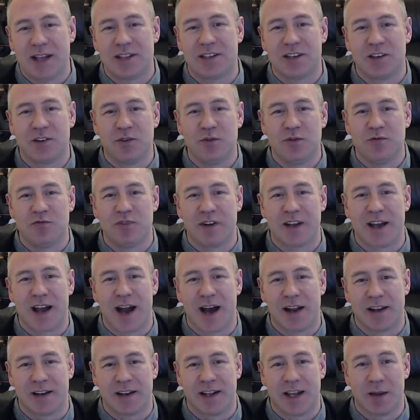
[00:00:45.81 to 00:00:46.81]
do
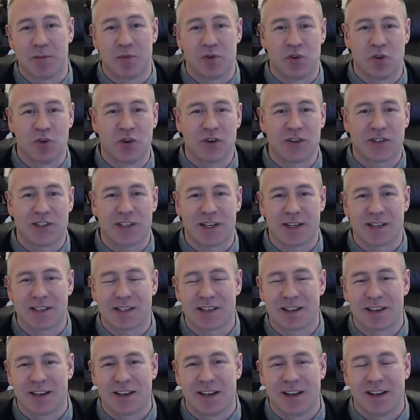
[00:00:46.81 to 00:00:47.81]
regarding
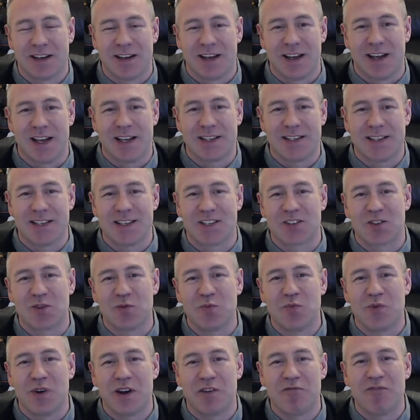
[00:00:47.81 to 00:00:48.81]
hypnosis is in
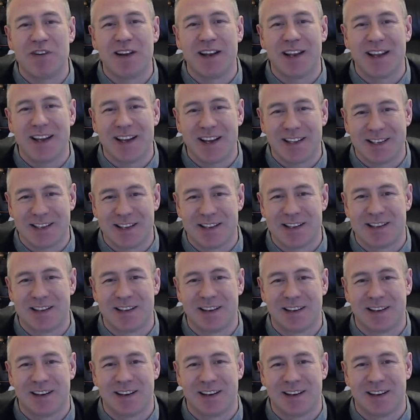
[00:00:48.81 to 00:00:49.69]
some way related